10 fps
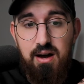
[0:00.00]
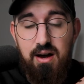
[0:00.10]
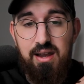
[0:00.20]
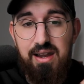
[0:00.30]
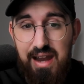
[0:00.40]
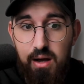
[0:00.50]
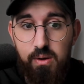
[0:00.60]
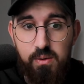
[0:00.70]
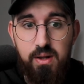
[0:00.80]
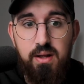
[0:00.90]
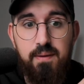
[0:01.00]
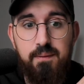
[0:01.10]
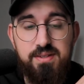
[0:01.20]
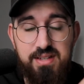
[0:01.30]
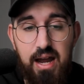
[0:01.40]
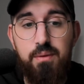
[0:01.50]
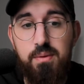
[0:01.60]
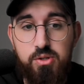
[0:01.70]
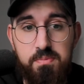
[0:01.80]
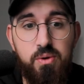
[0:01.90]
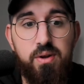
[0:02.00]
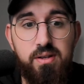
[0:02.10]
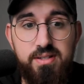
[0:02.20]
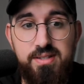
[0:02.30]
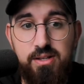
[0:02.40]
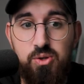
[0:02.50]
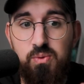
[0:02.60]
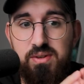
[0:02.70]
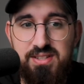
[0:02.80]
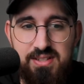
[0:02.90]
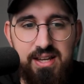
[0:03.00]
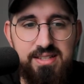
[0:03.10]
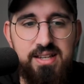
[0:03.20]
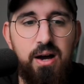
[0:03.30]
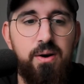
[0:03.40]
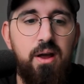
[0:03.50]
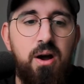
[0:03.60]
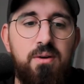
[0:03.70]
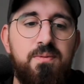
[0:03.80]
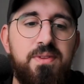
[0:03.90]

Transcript: allow Skyrim to be realistic. So 6 out of